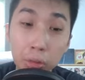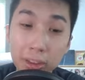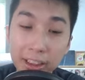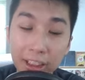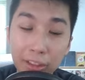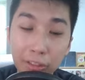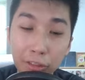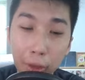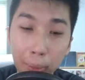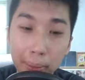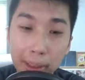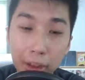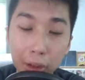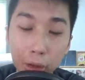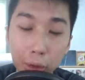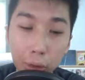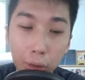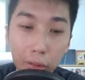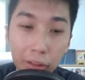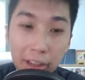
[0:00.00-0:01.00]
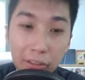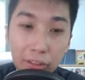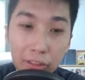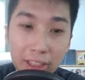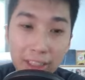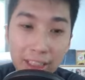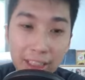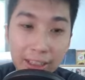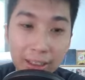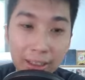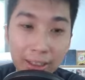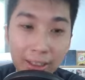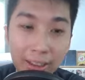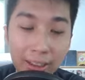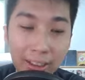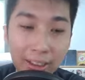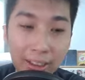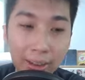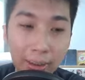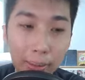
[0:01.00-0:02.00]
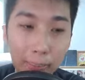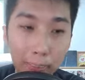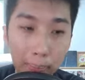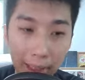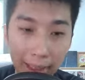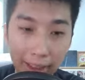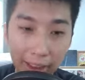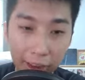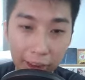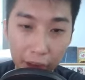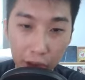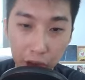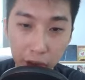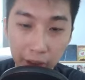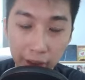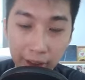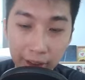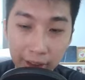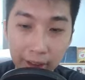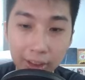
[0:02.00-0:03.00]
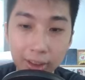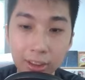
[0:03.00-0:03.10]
reason for me to revisit my decision.